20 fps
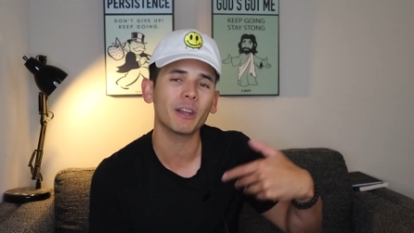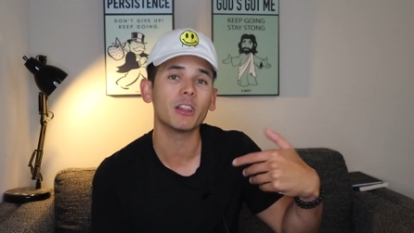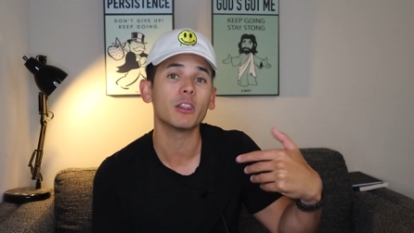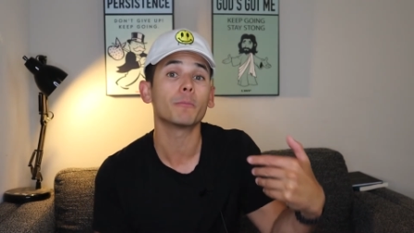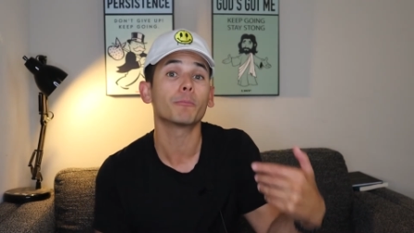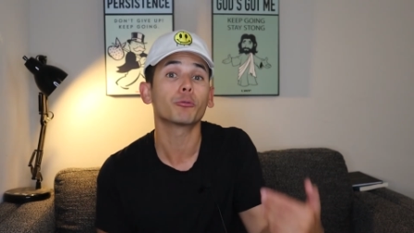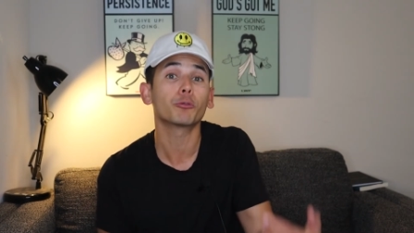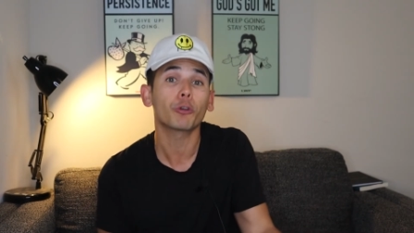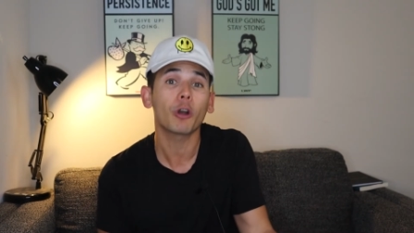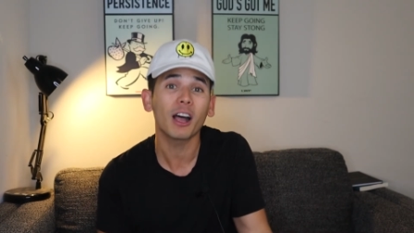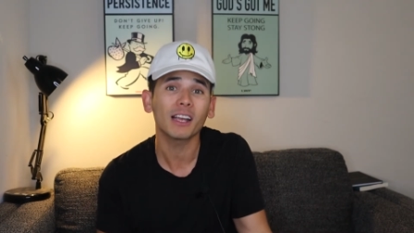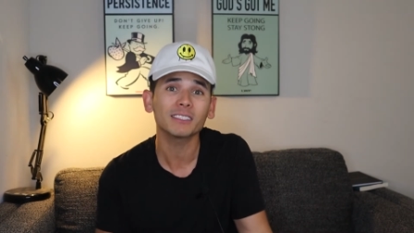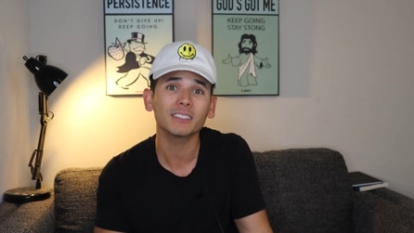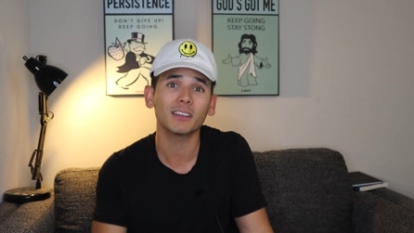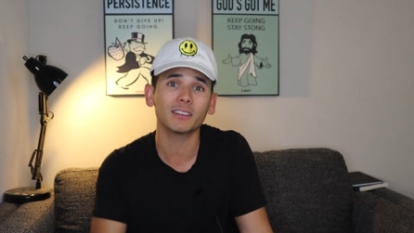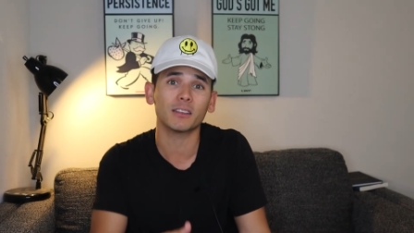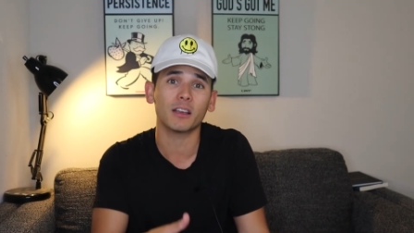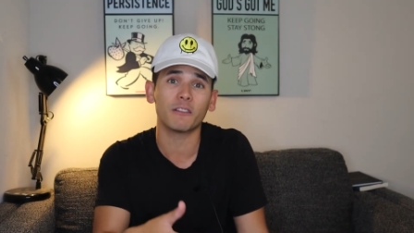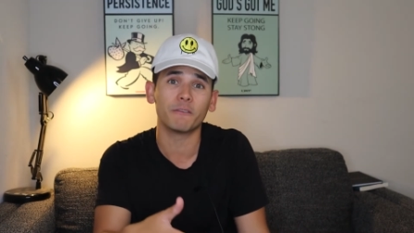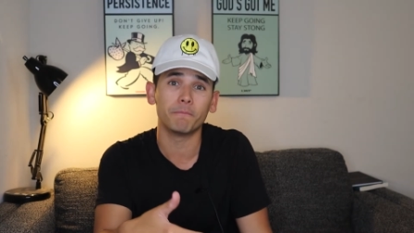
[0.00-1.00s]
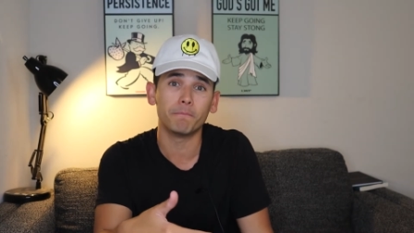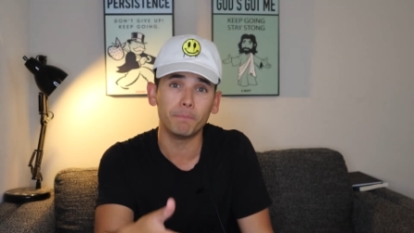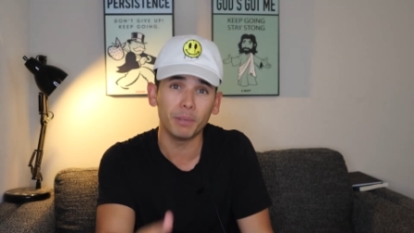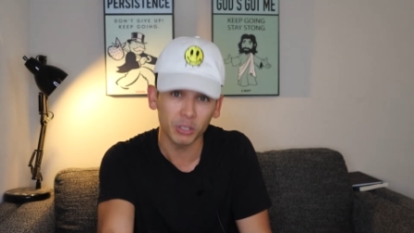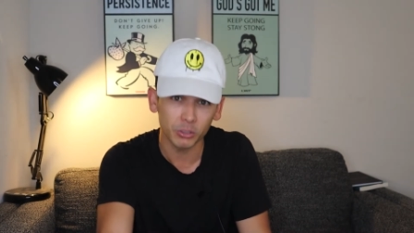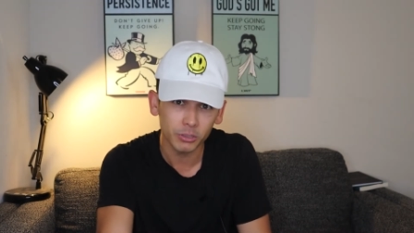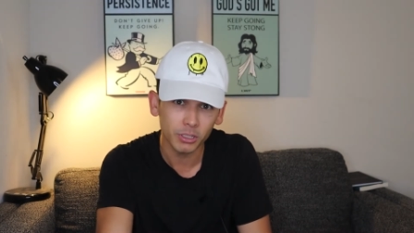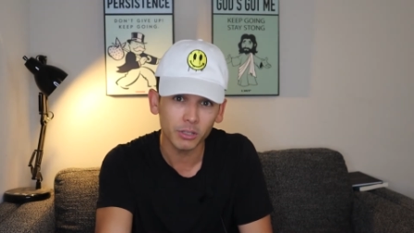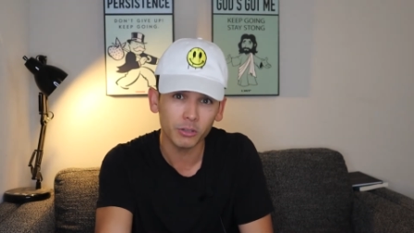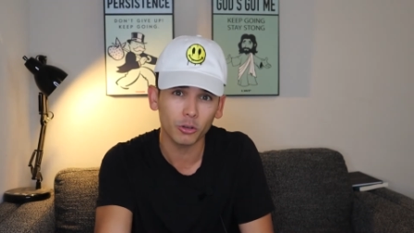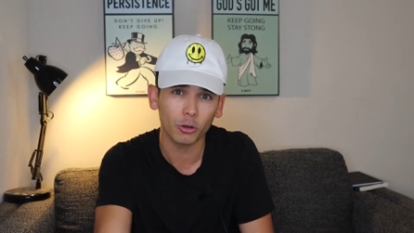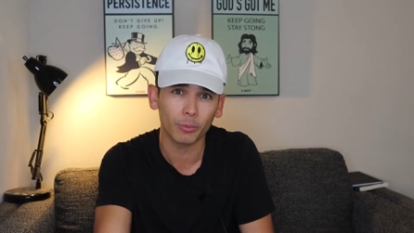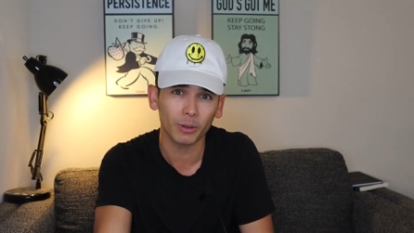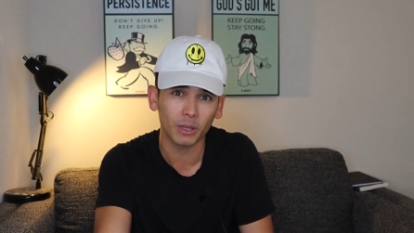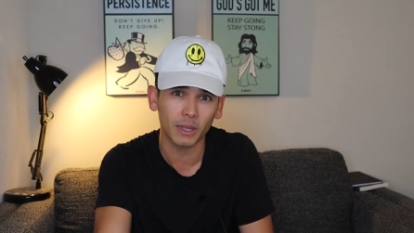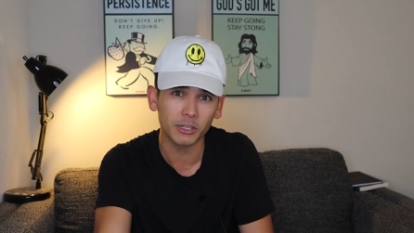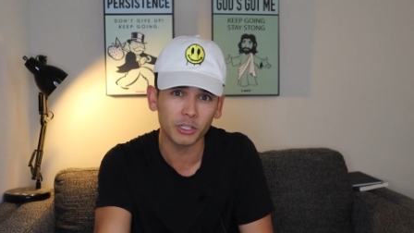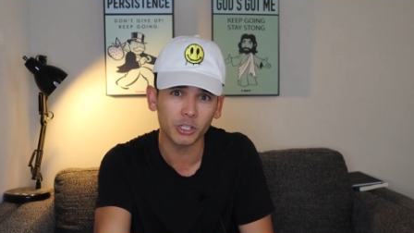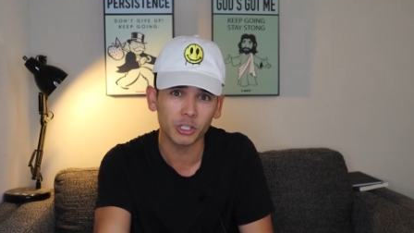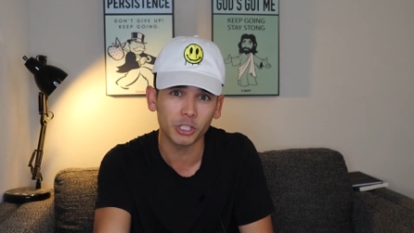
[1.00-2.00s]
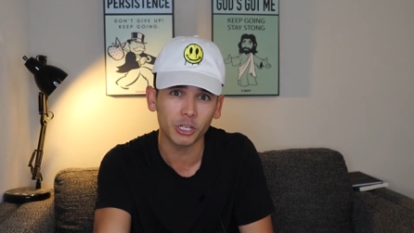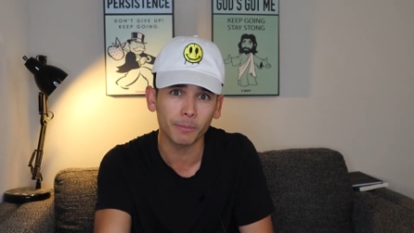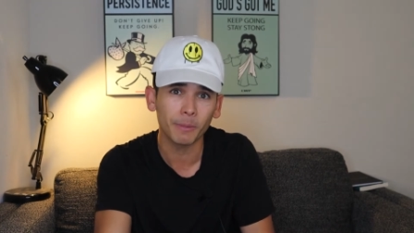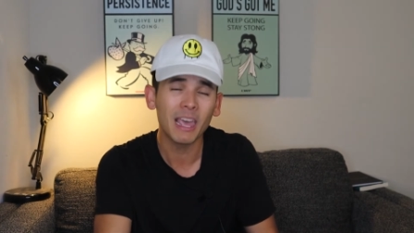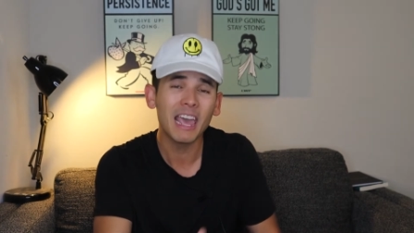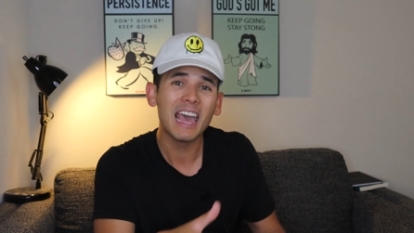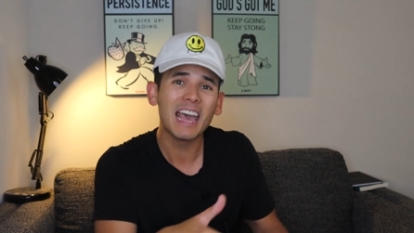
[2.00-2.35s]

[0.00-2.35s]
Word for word: And in the process of building your relationship,